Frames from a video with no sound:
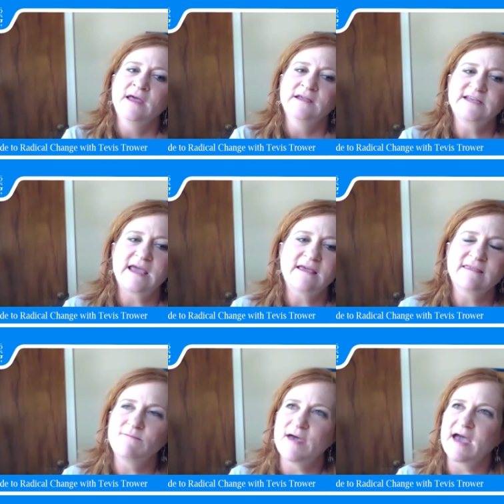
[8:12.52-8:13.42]
take
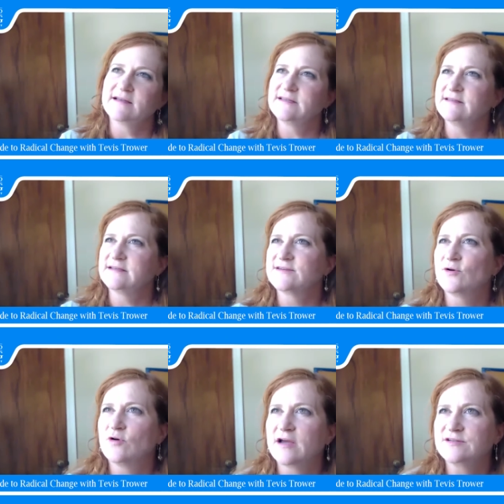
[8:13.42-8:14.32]
them back to this
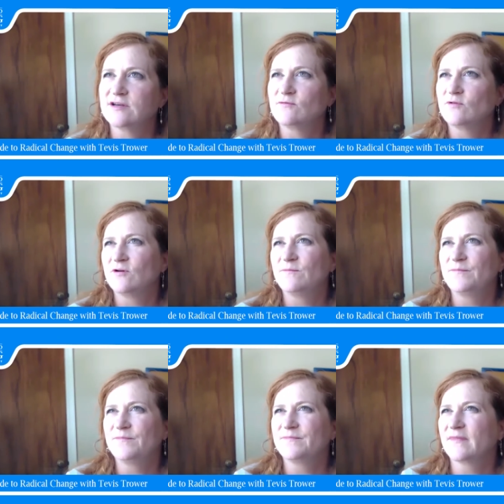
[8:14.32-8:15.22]
question, well,
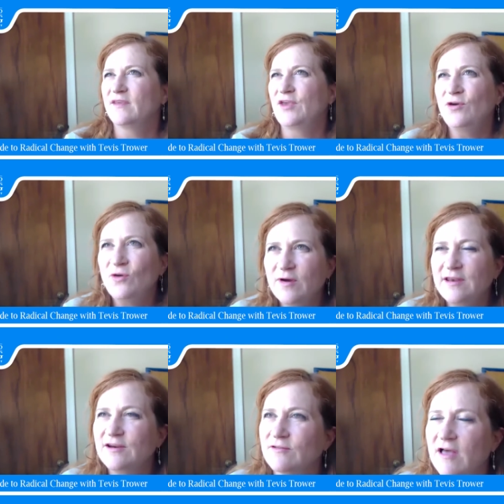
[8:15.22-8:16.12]
who
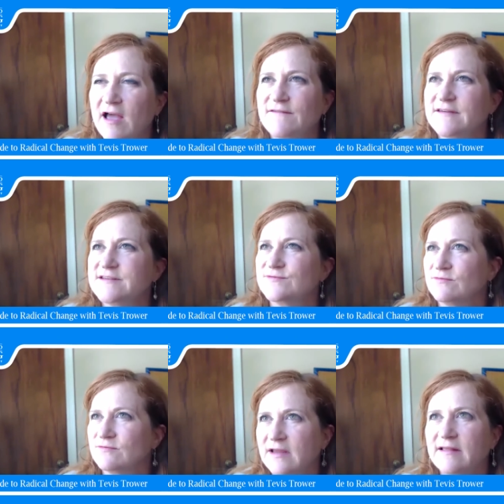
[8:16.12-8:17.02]
in your life has
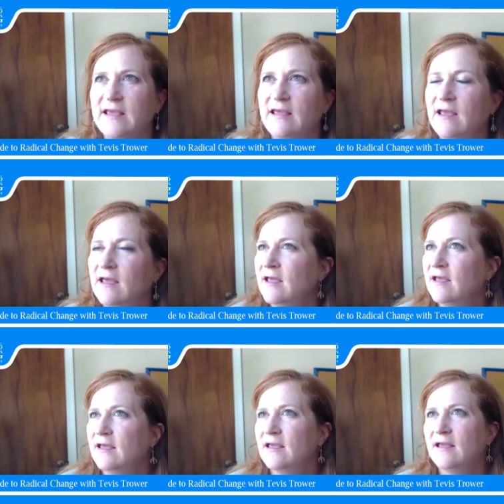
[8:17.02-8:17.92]
really
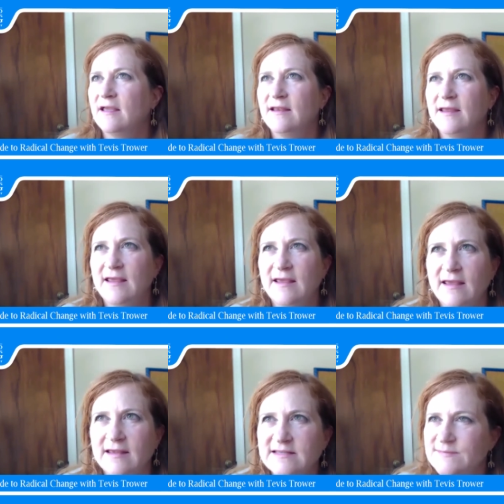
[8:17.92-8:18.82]

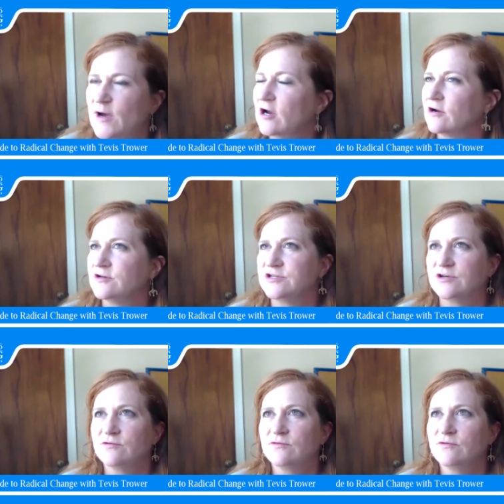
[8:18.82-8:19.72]
inspired you,